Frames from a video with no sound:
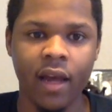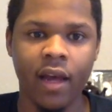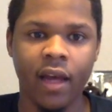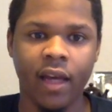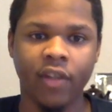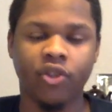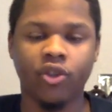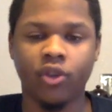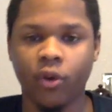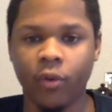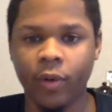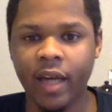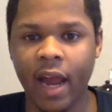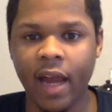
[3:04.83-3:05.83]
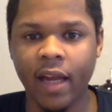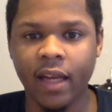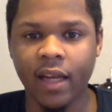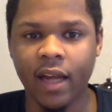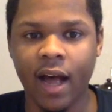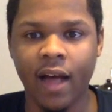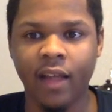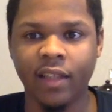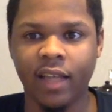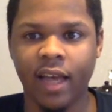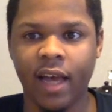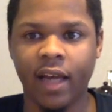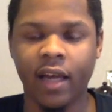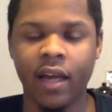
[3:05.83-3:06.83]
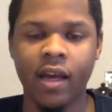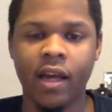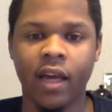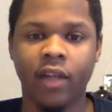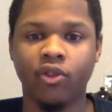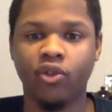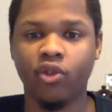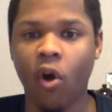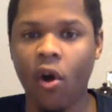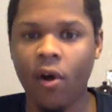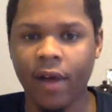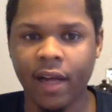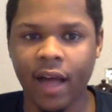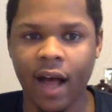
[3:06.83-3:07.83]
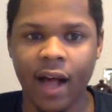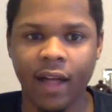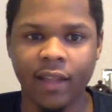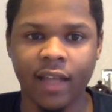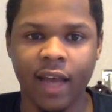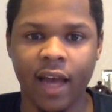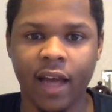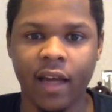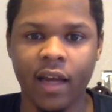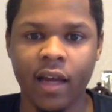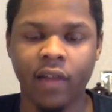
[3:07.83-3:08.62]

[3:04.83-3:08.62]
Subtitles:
is creating contact and drawing contact.